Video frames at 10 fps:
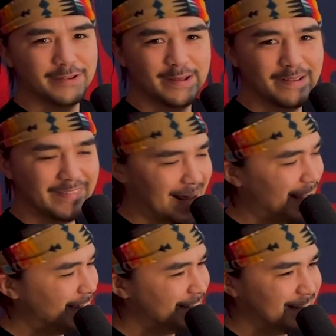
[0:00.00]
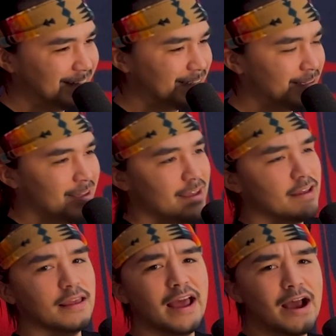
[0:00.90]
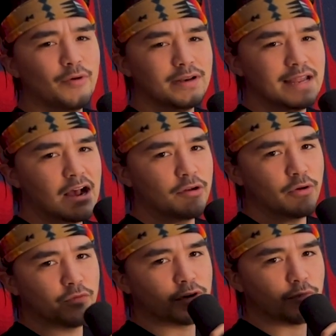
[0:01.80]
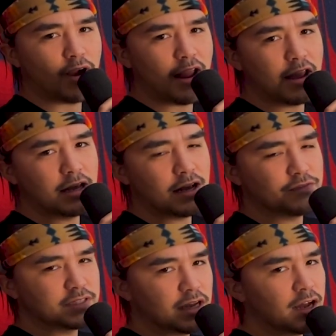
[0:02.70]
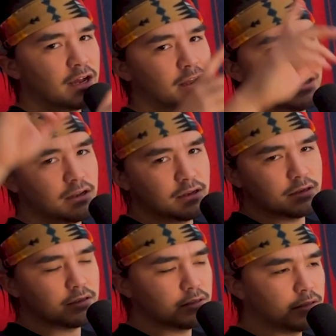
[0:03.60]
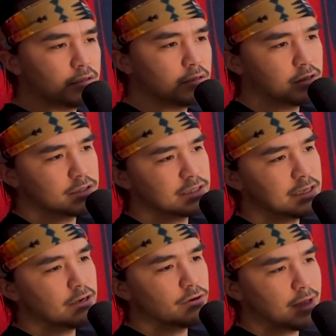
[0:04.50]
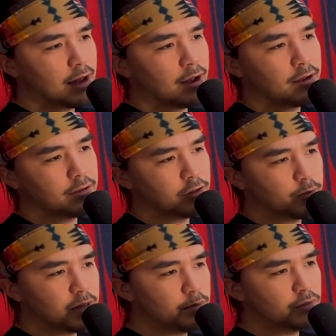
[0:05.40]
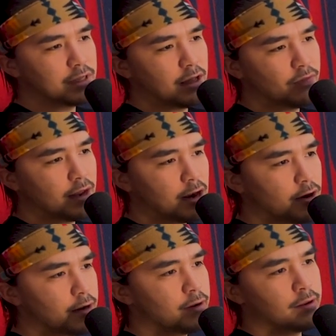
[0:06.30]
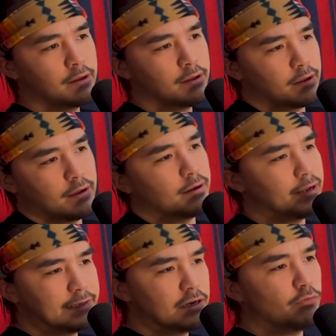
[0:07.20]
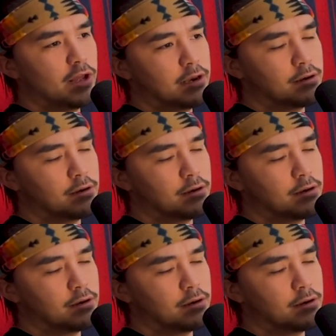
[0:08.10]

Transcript: That I just think that, yeah, I went down over to YAF's, casino, yeah, there are people down there, and I didn't win,